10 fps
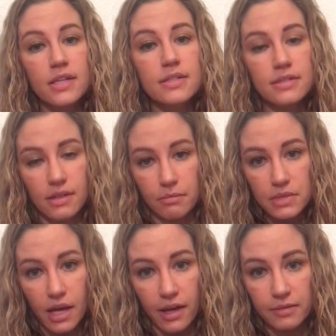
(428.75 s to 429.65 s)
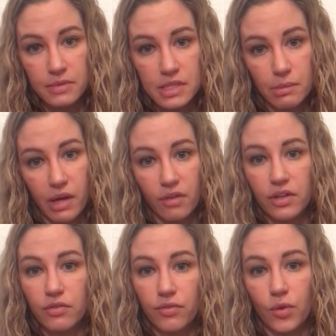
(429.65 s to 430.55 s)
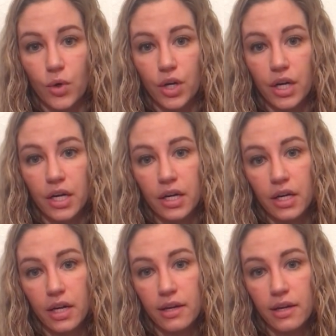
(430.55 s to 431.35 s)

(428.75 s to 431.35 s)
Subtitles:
Sometimes the pelvic floor